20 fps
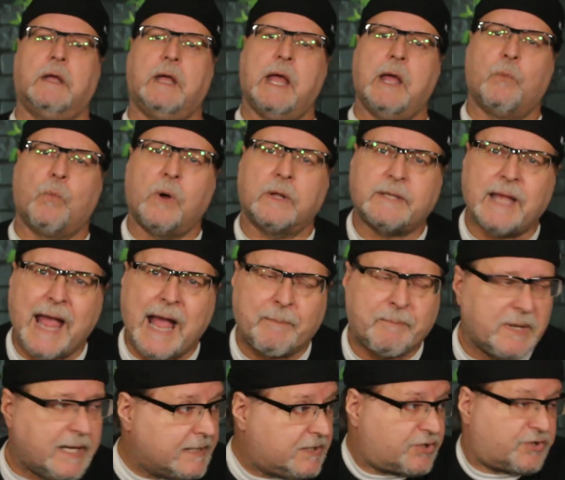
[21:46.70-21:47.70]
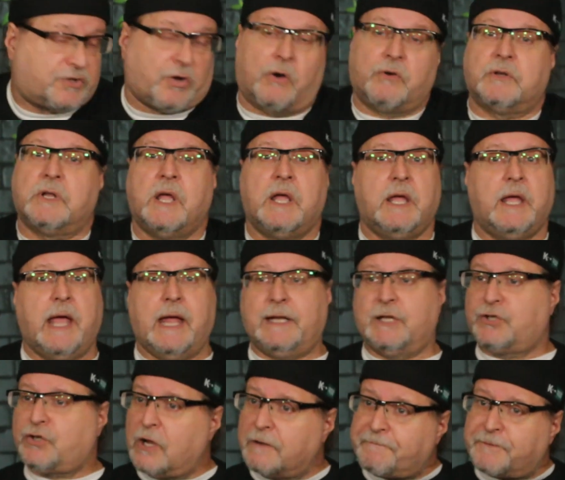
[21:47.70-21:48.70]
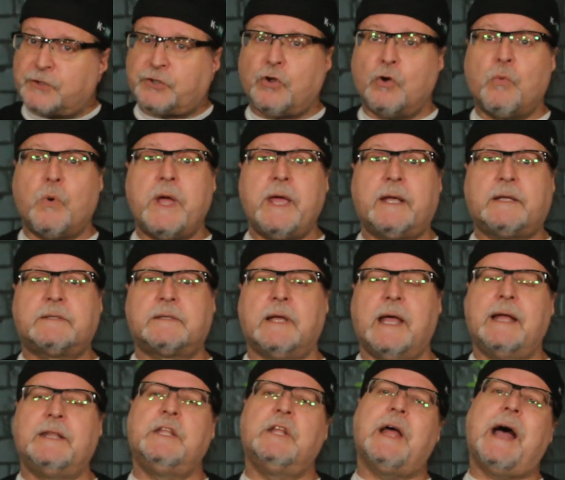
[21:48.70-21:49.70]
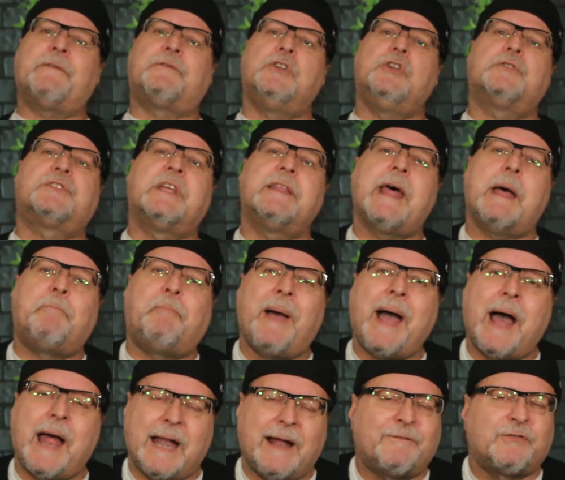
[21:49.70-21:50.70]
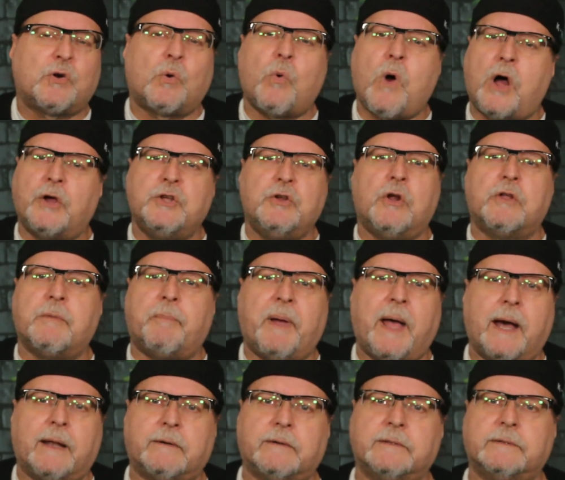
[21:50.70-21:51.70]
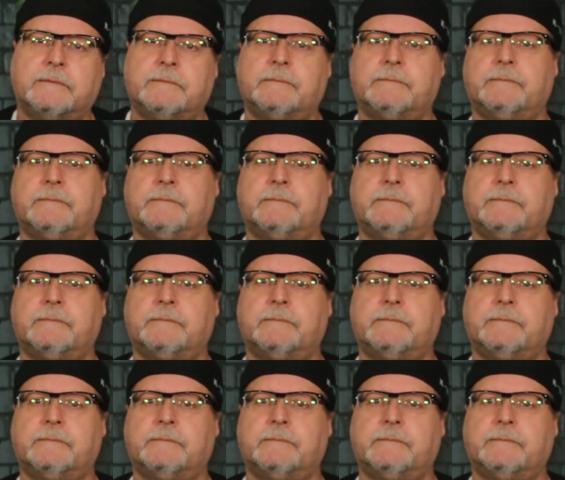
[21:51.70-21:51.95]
And what happened? He's turned, and he's good for 2 weeks. And you see that after a while, you know the pattern.